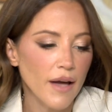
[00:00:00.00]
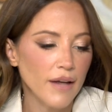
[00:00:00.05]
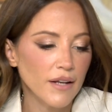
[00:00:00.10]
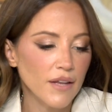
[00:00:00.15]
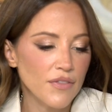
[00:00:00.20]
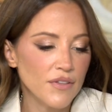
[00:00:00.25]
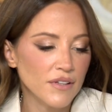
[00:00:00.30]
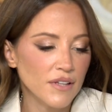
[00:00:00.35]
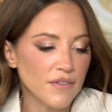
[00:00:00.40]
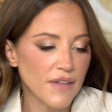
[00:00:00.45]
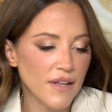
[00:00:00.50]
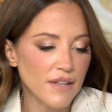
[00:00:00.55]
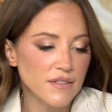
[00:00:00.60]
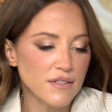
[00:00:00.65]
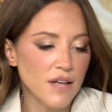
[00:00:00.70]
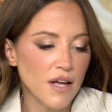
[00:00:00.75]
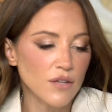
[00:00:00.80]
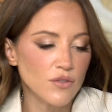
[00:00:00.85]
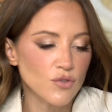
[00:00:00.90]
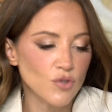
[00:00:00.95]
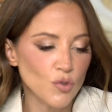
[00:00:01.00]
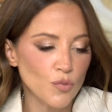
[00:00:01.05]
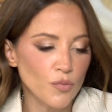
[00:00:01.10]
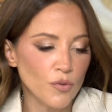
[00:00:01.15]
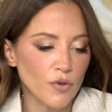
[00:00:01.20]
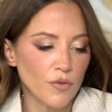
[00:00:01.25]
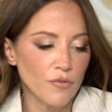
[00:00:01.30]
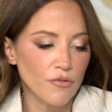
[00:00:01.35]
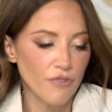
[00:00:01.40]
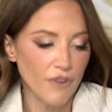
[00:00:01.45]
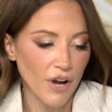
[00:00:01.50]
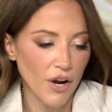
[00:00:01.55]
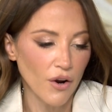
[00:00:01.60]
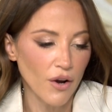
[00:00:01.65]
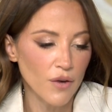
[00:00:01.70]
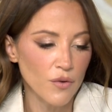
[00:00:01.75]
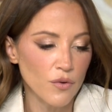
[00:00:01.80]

And I that that's not super fair.